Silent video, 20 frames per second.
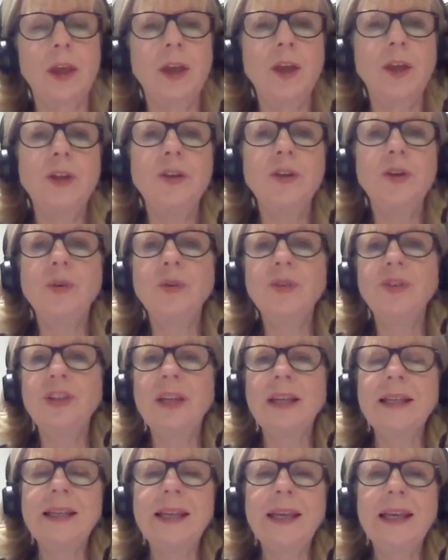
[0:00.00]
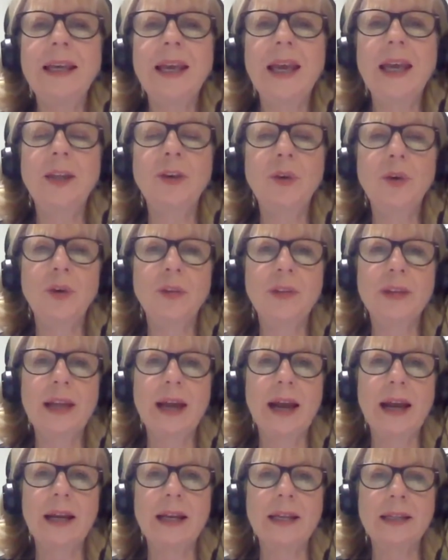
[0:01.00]
No, shielding in Northern
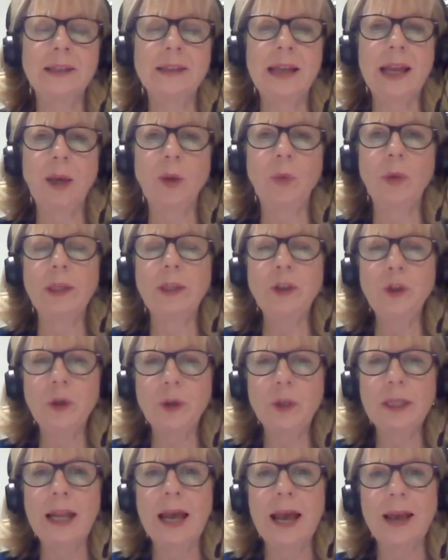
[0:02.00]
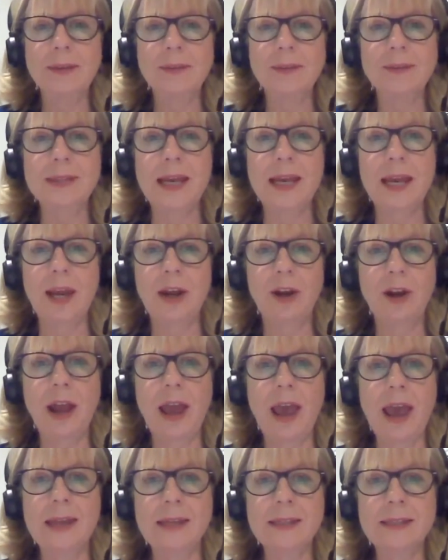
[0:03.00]
Ireland, like we knew it last year,
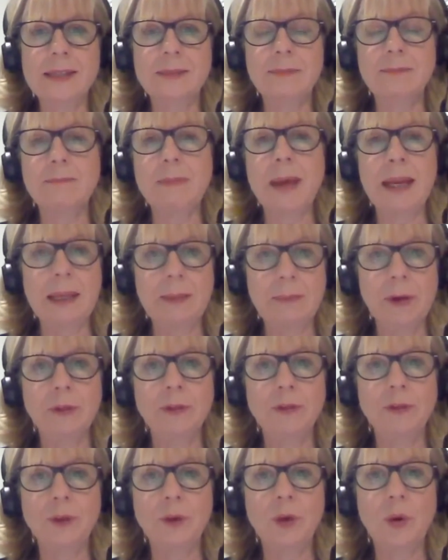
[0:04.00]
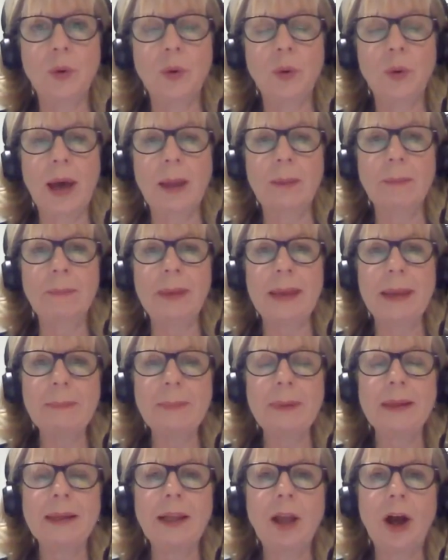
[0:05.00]
ended many months ago. And
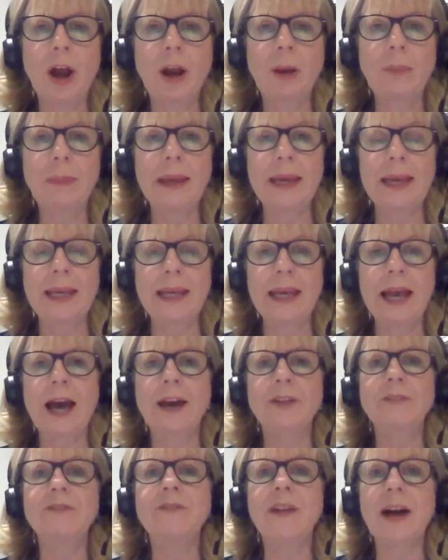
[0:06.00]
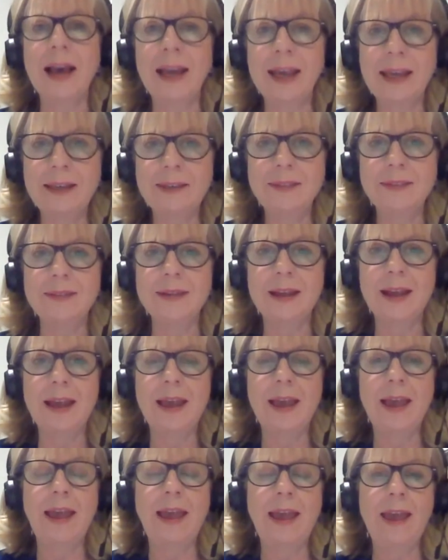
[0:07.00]
people are being advised,
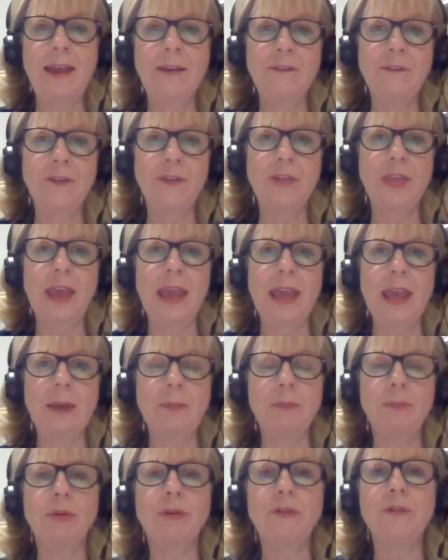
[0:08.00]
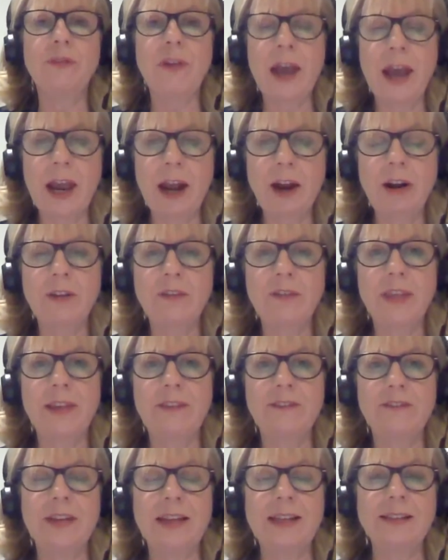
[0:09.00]
if they prefer, if they
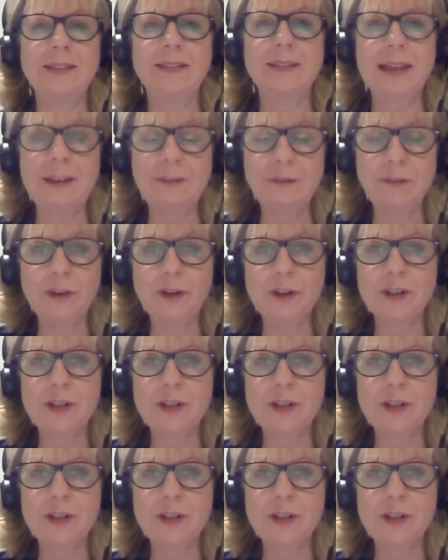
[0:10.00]
feel safer